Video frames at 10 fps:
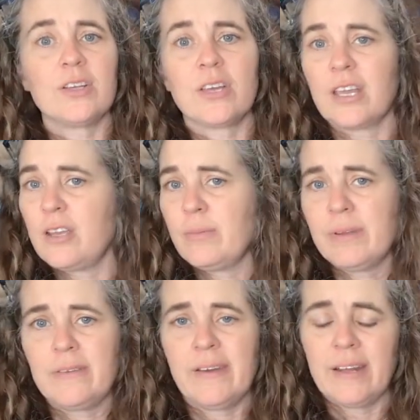Can you
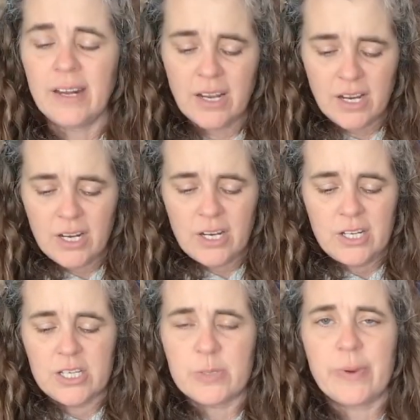believe it?
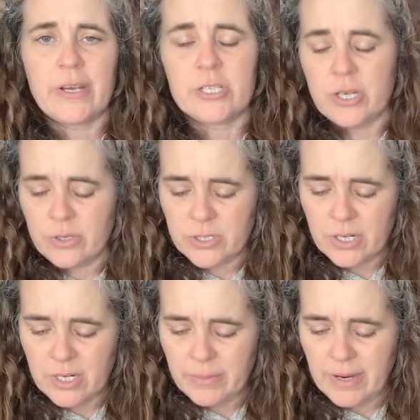Spring shows are
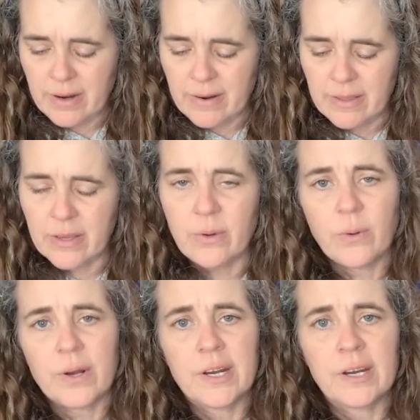going to be around the
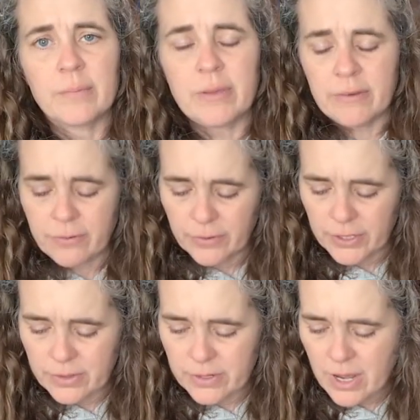corner before
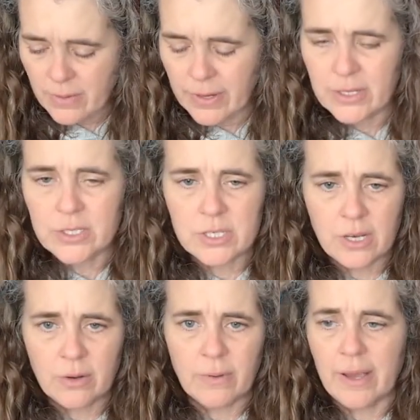you know it.
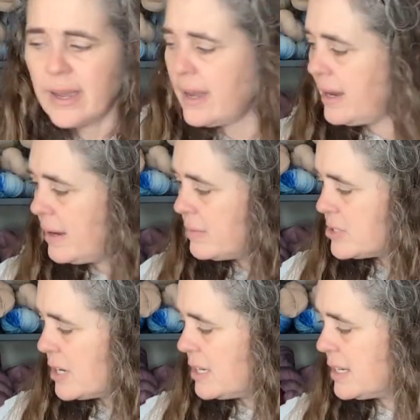So I am
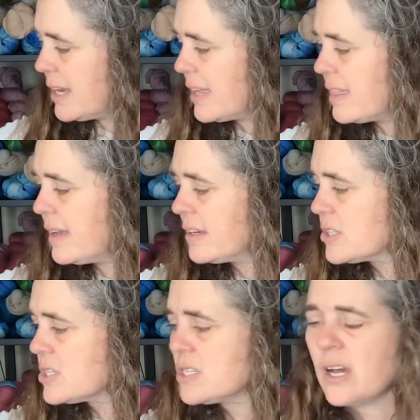trying to get things
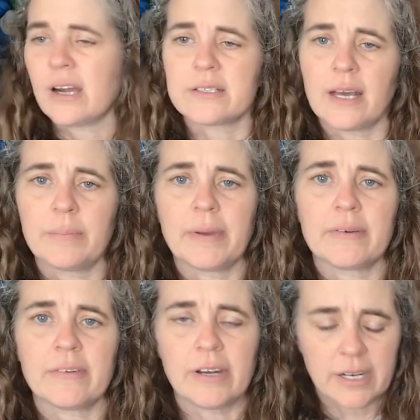stocked up
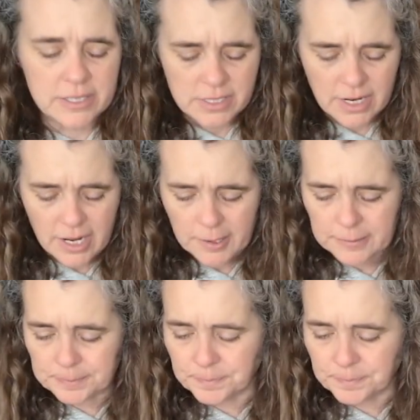and ready to go.